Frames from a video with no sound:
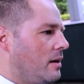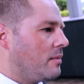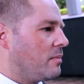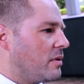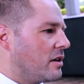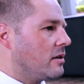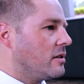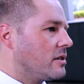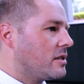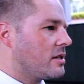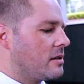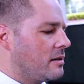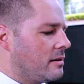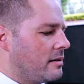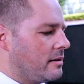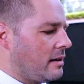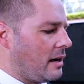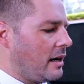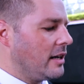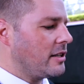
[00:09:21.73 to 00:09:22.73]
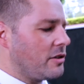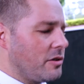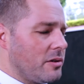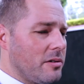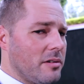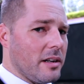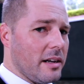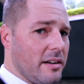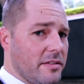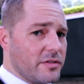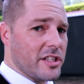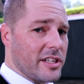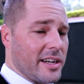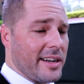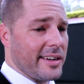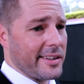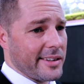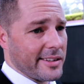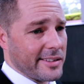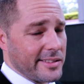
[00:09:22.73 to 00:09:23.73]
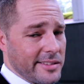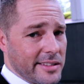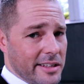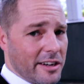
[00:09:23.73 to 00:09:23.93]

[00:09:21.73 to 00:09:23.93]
Because I do love China.